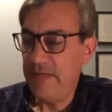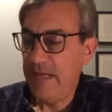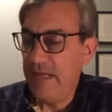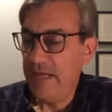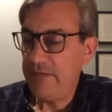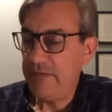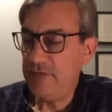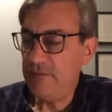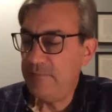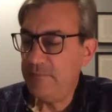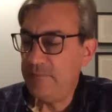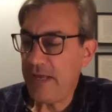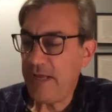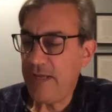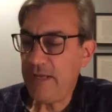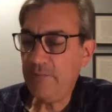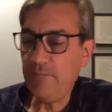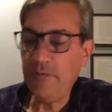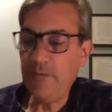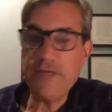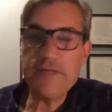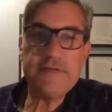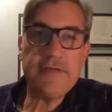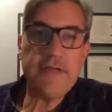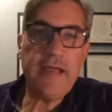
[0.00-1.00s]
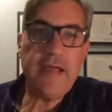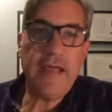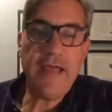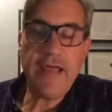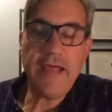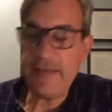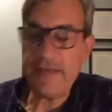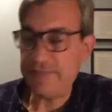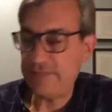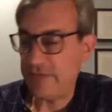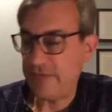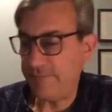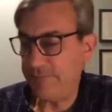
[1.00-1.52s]
and you may want to
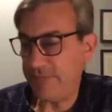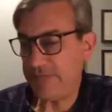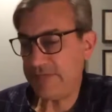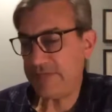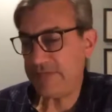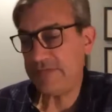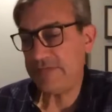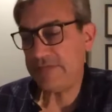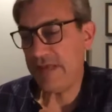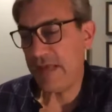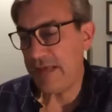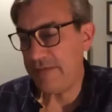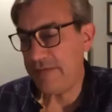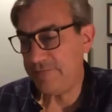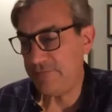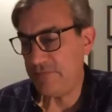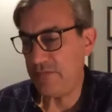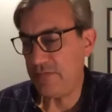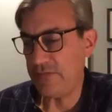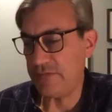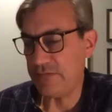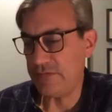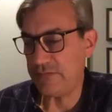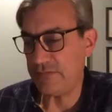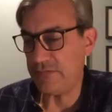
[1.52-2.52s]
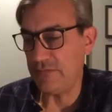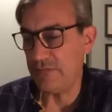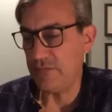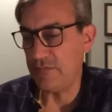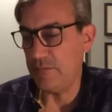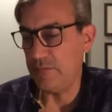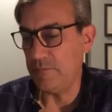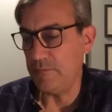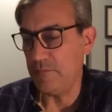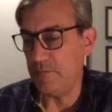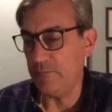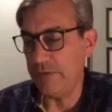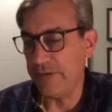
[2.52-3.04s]
ask if it's safe to
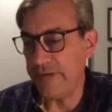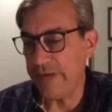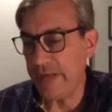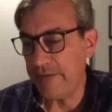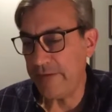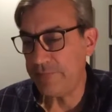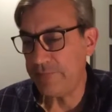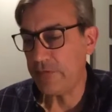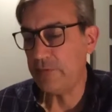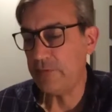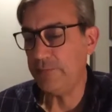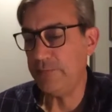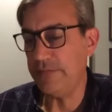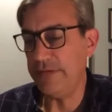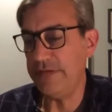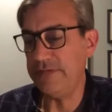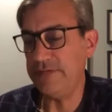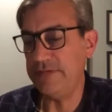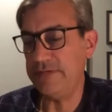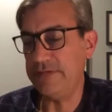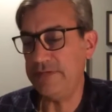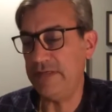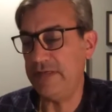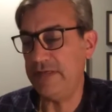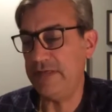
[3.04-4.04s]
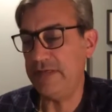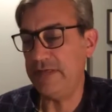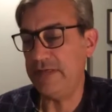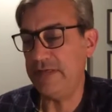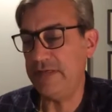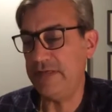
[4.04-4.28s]
assume whenever we sit